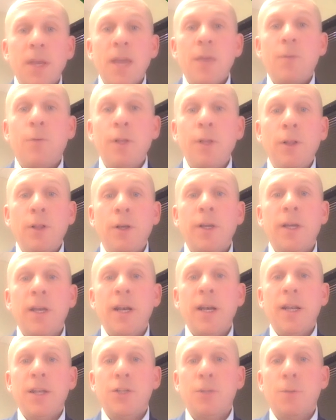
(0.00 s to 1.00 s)
If we look
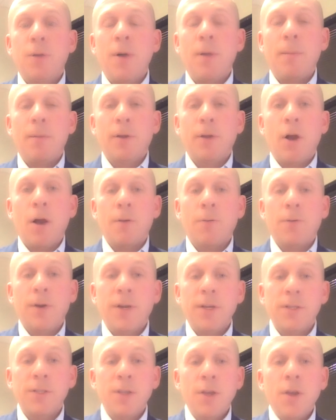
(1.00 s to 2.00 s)
at initial public
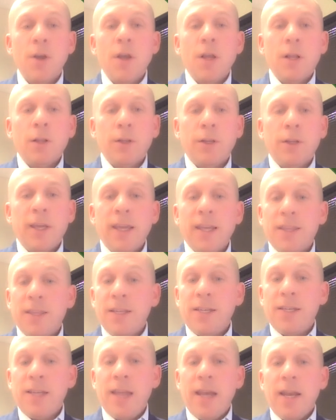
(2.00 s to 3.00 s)
offerings, looking at
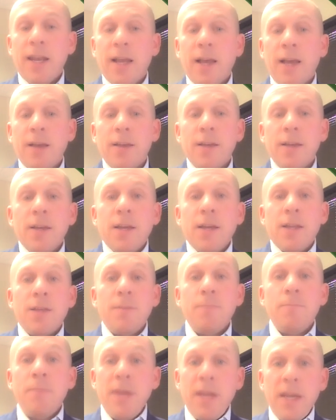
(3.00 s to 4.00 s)
the data,
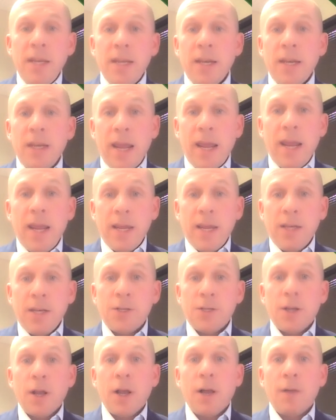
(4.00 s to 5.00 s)
the median
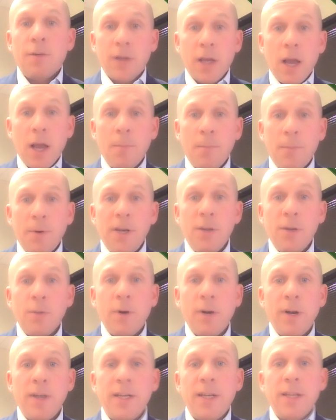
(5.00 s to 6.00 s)
age of a company
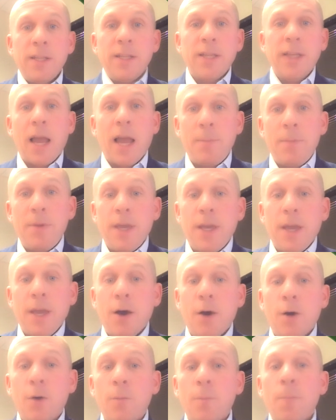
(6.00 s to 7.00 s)
when it did its
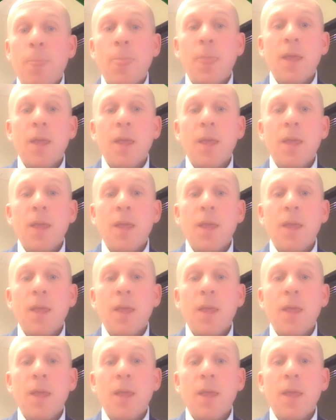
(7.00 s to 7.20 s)
IPO